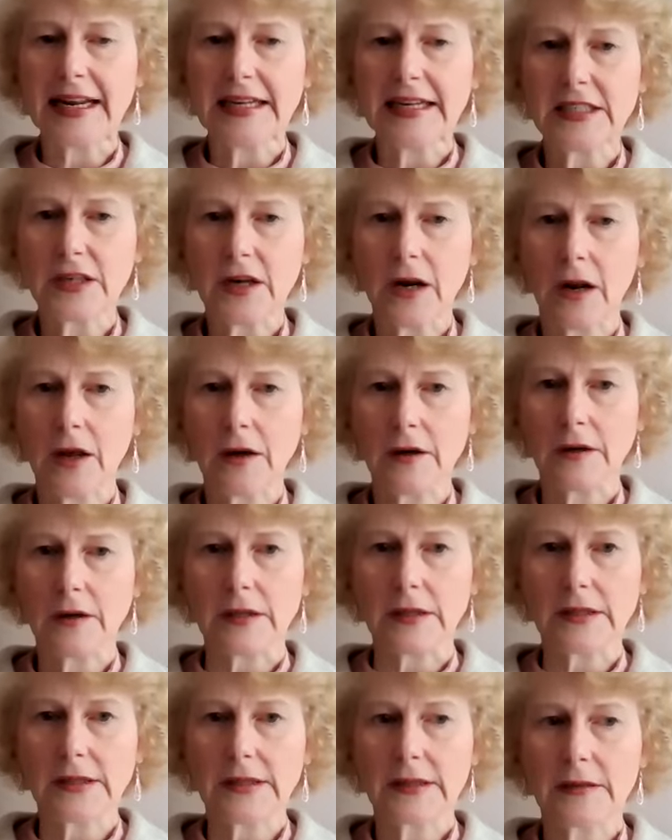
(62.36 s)
I needed
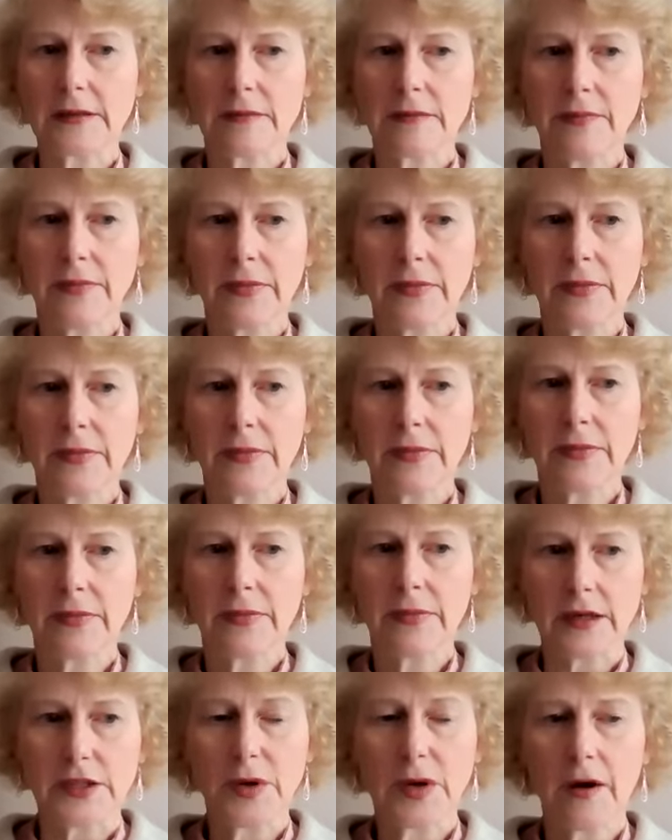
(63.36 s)
clothes,
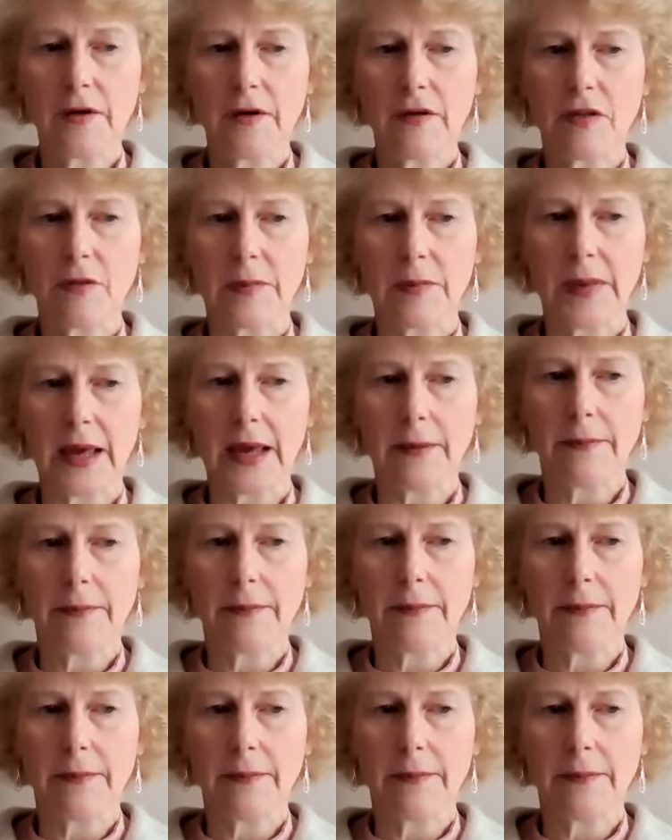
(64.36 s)
and you clothed